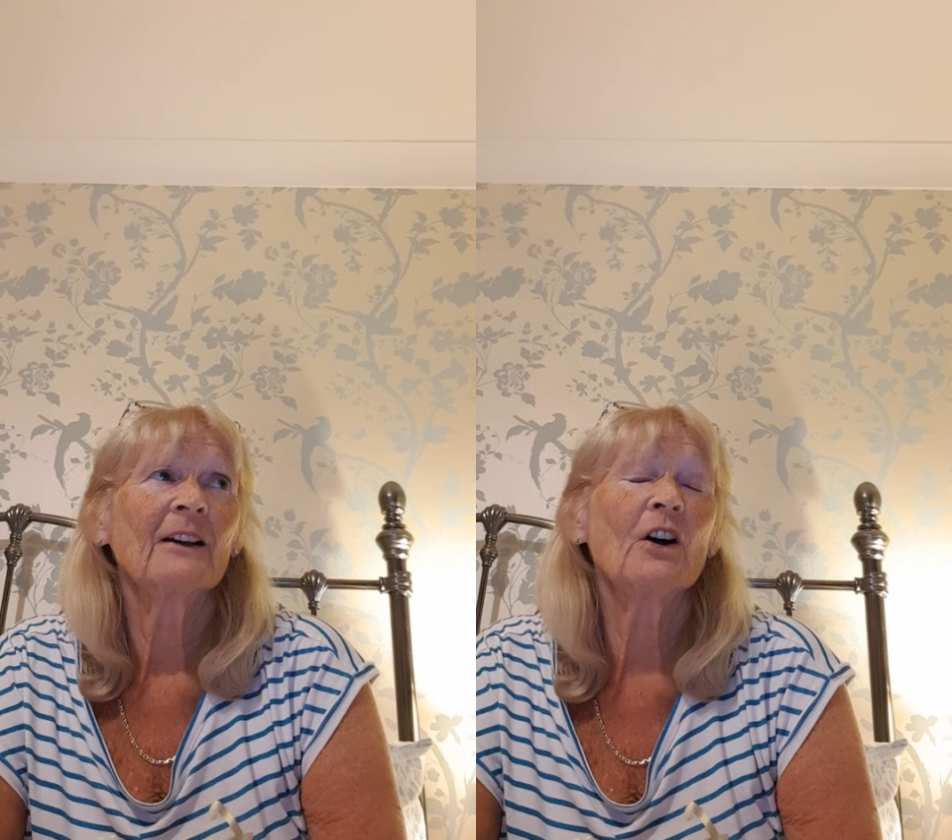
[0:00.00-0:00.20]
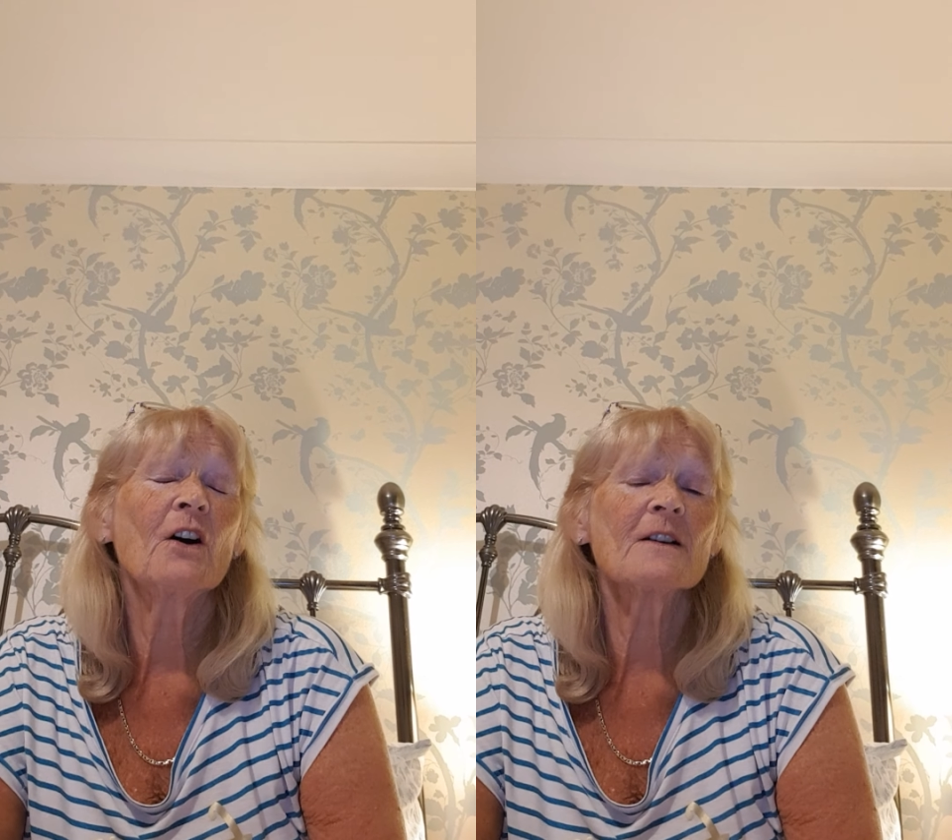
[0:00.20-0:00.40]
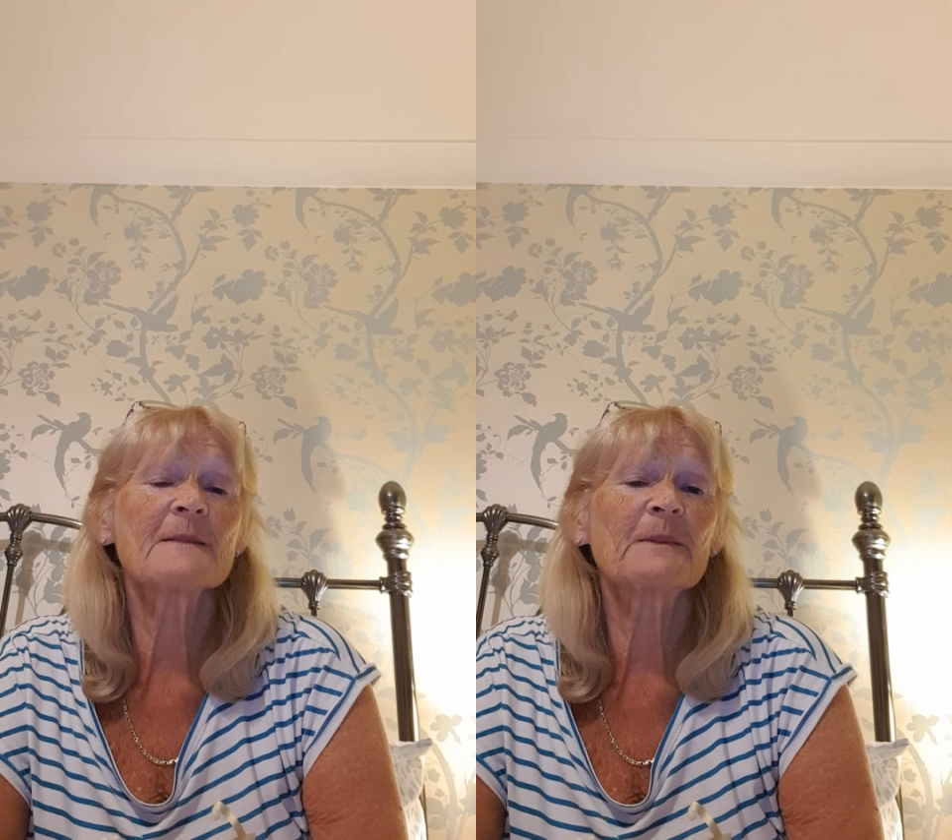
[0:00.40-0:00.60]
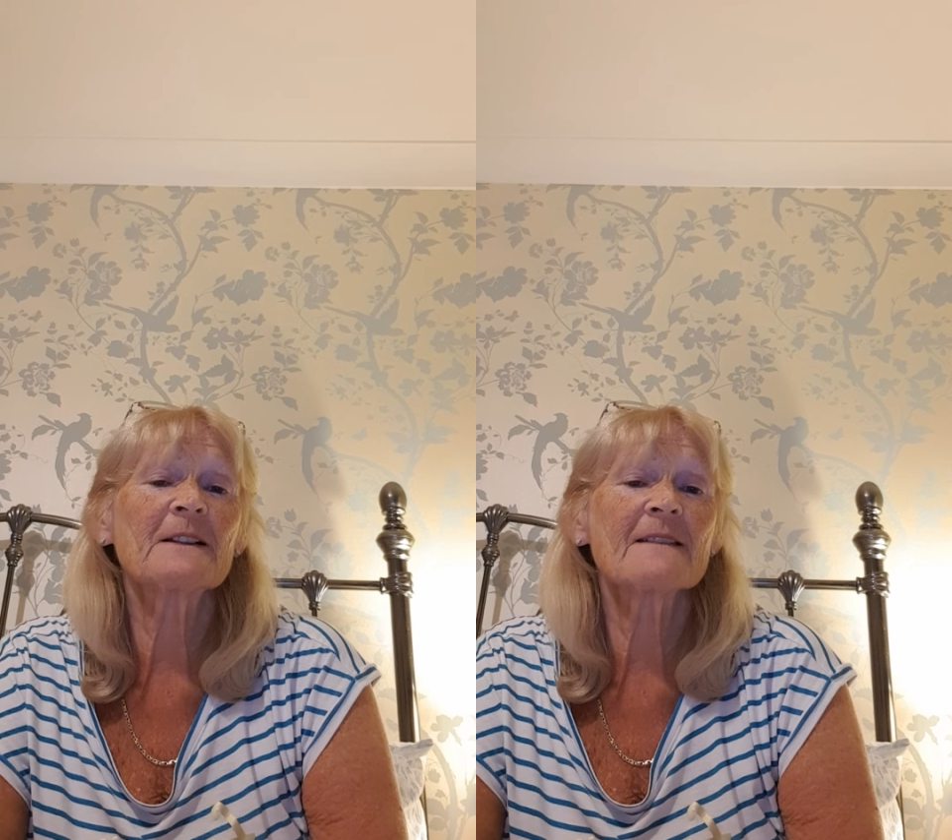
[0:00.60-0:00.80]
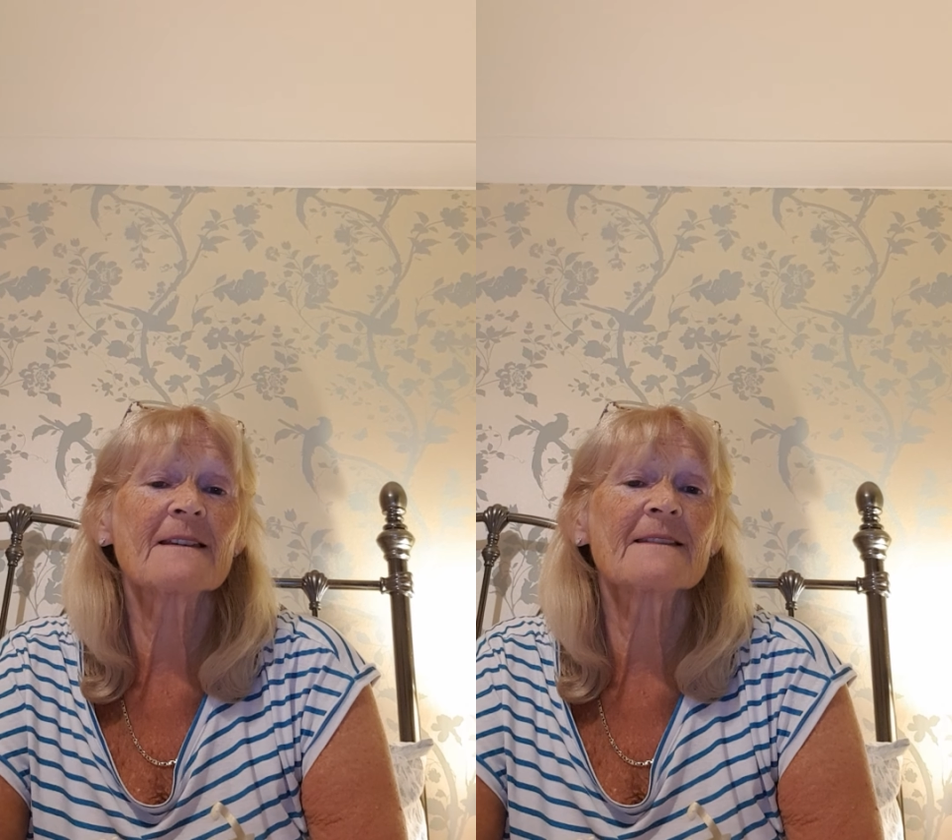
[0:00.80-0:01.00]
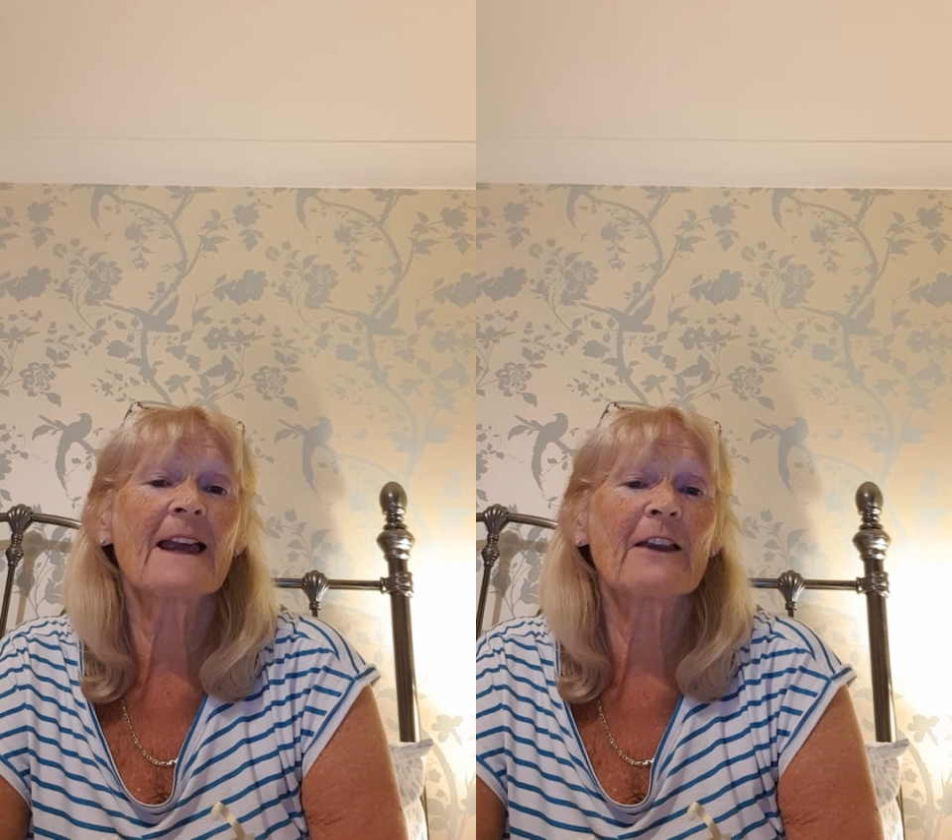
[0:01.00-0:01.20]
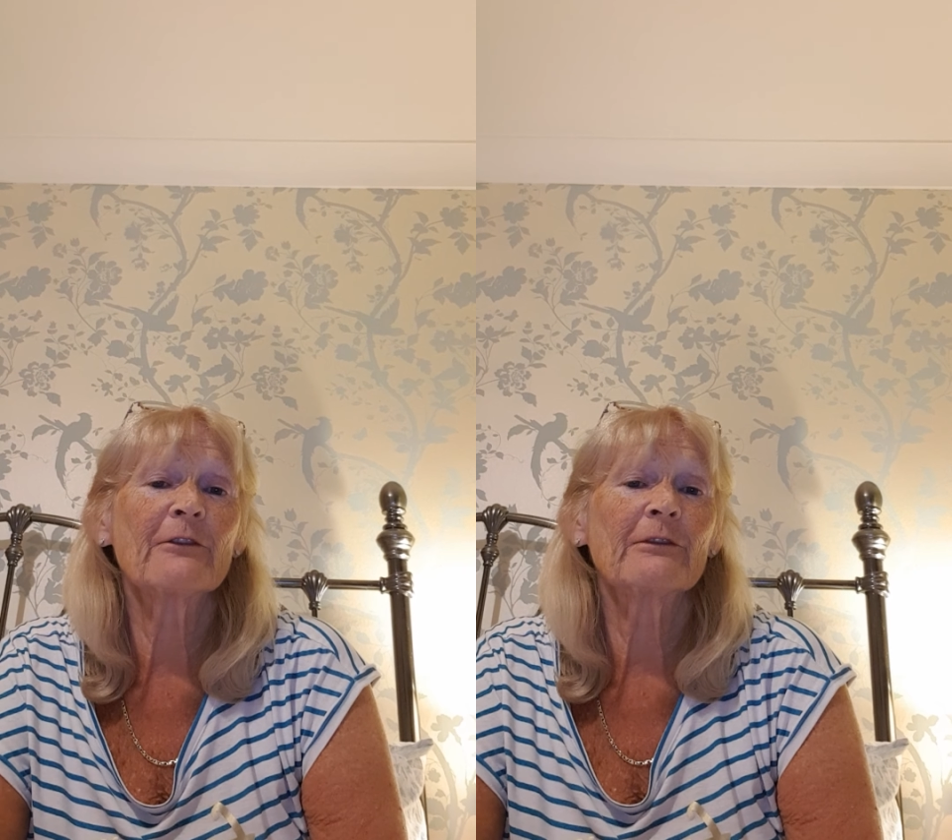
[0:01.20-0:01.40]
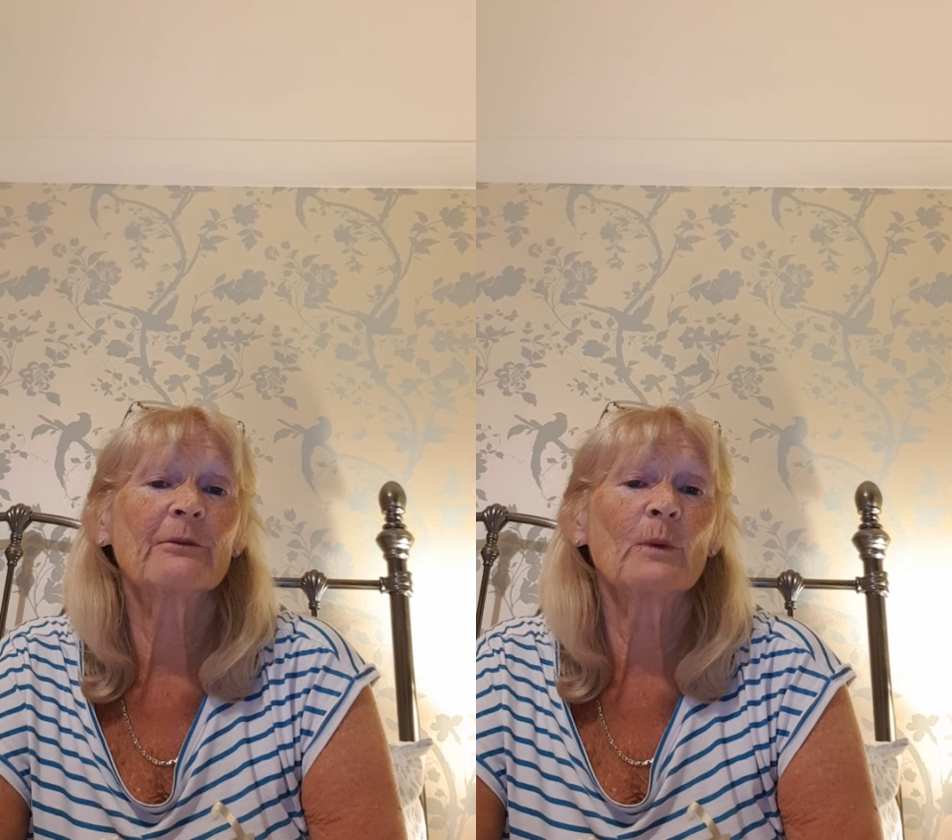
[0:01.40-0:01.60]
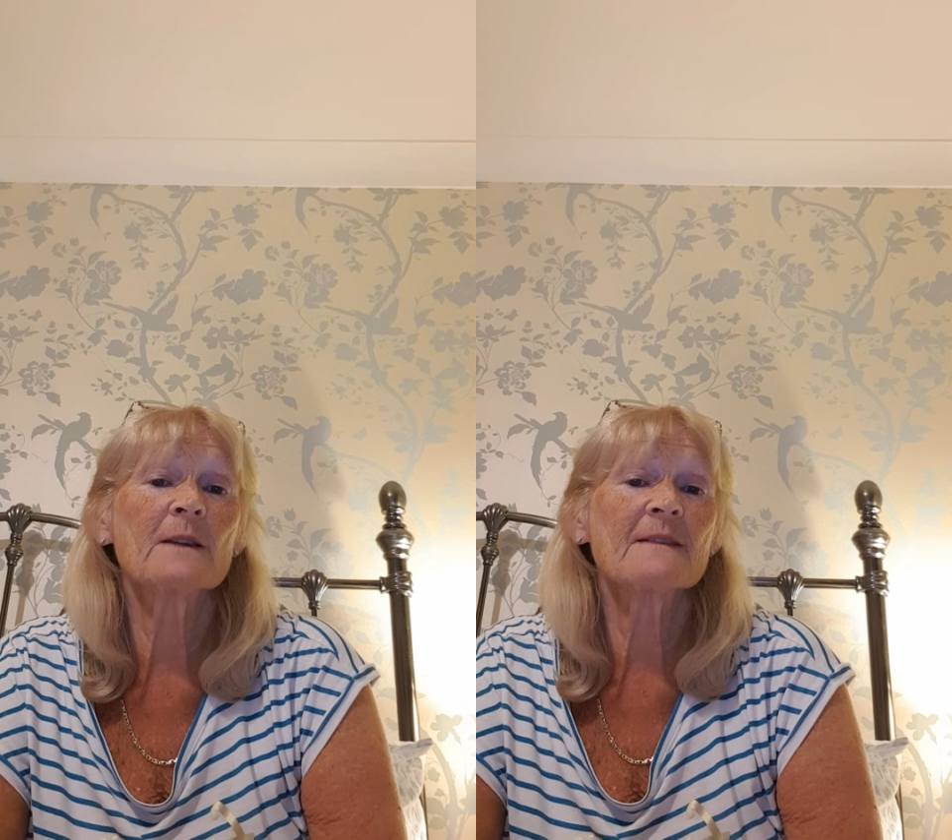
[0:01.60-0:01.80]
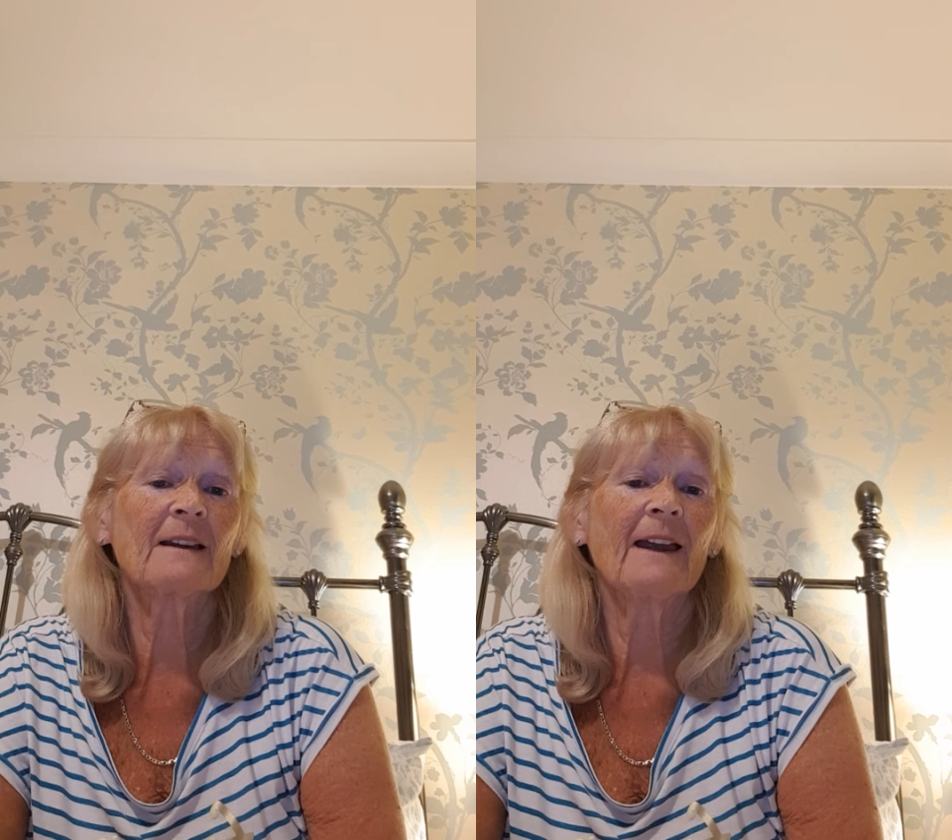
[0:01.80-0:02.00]
our hospitals are safe
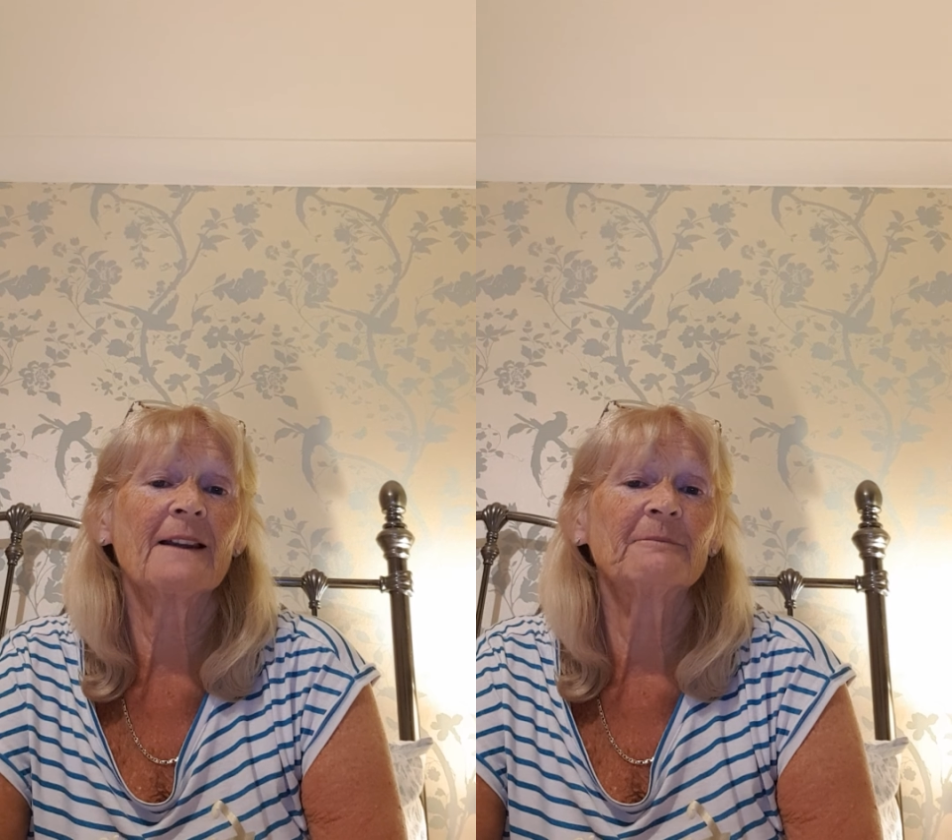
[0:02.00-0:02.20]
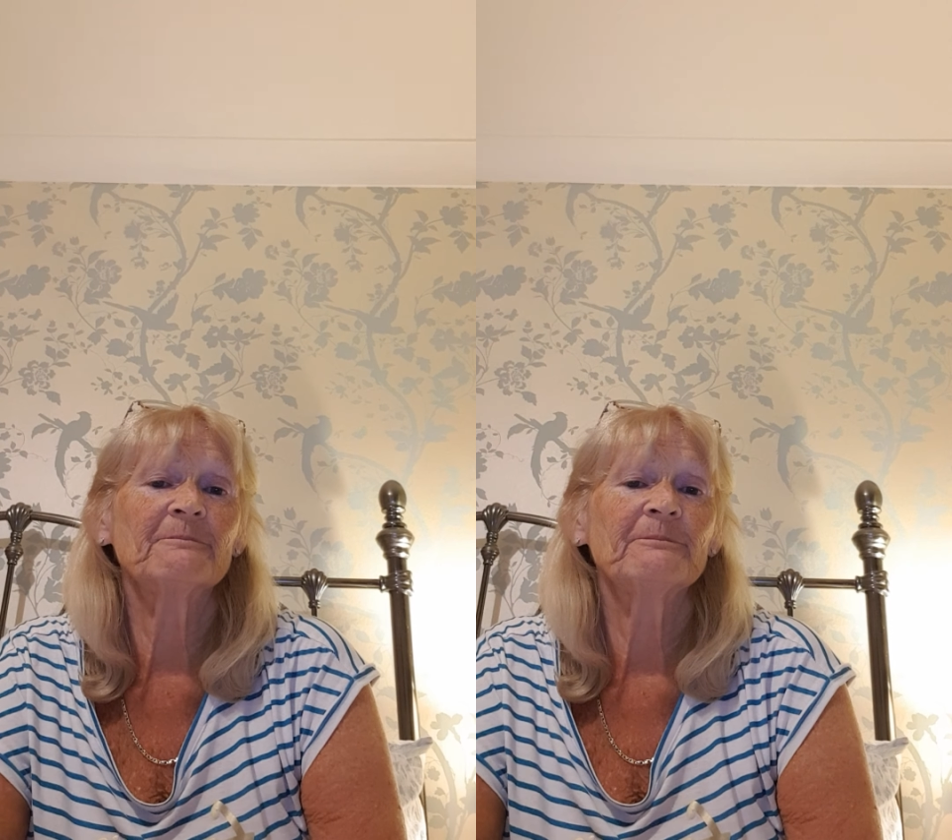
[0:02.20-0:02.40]
once again.